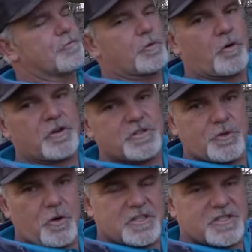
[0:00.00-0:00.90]
floor
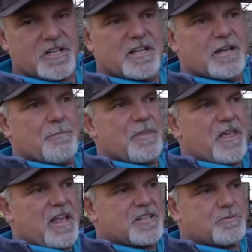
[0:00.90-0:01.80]
joists.
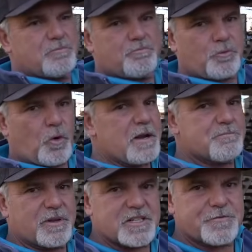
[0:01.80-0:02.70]
And that's
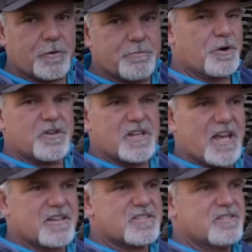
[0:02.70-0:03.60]
great place for bird
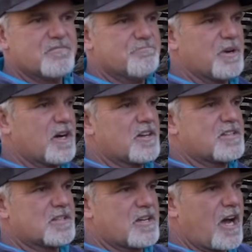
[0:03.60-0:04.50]
nests,
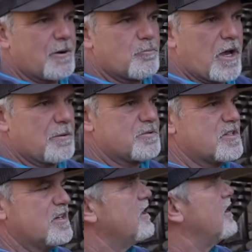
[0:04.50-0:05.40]
bugs, cobwebs,